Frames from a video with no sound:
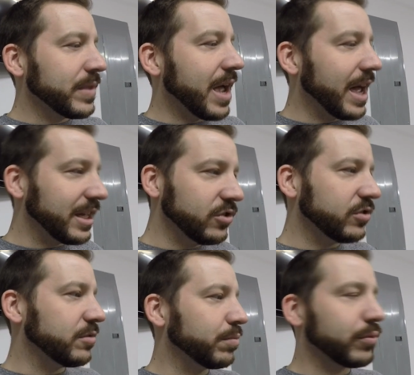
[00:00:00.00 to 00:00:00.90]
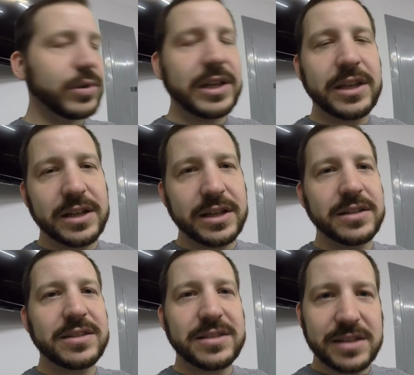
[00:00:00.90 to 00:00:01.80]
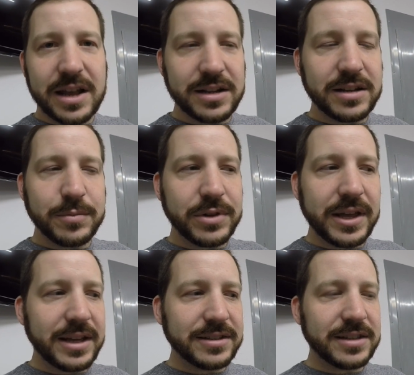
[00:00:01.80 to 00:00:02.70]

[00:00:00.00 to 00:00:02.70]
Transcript: I can just bring it in, set it in place,